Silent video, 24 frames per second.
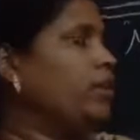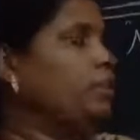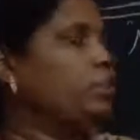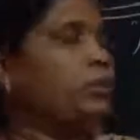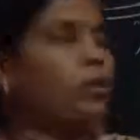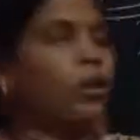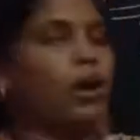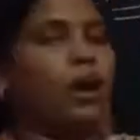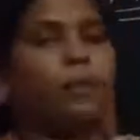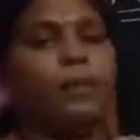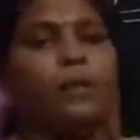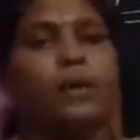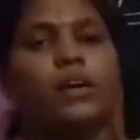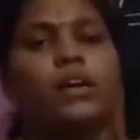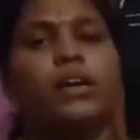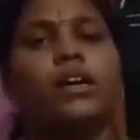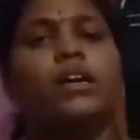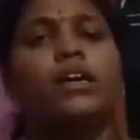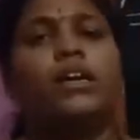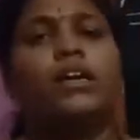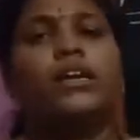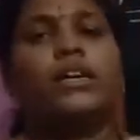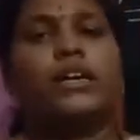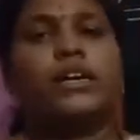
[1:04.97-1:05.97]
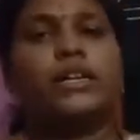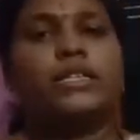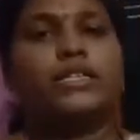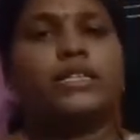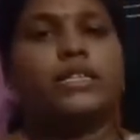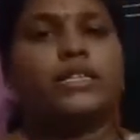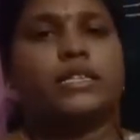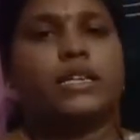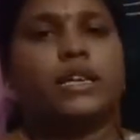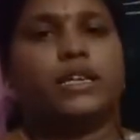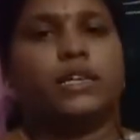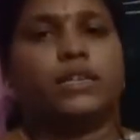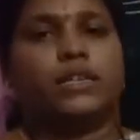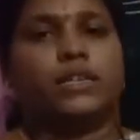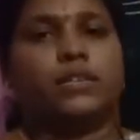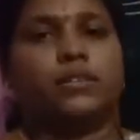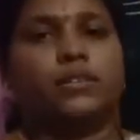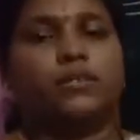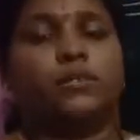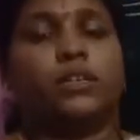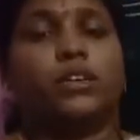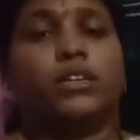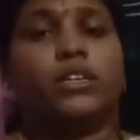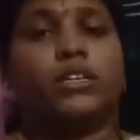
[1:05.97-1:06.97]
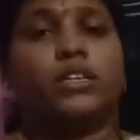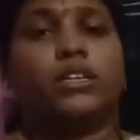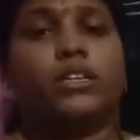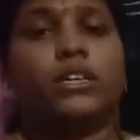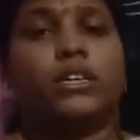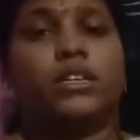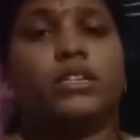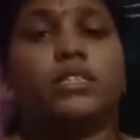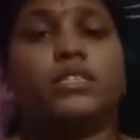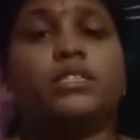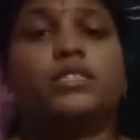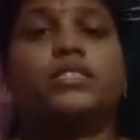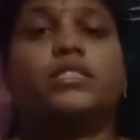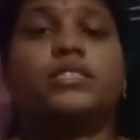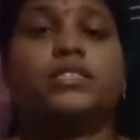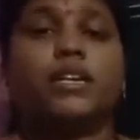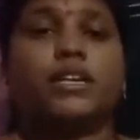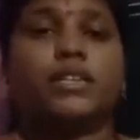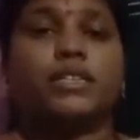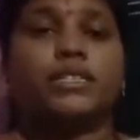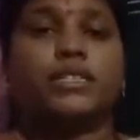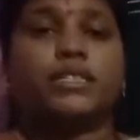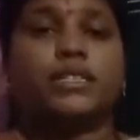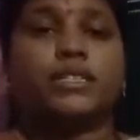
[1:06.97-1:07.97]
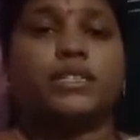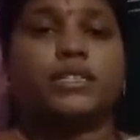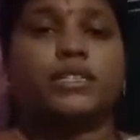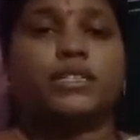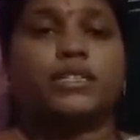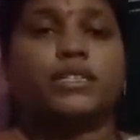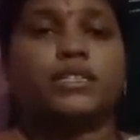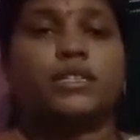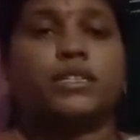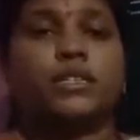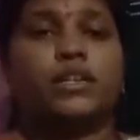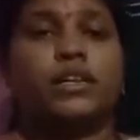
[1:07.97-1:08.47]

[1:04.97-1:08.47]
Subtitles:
grammar, tenses are there. What are these? Tenses.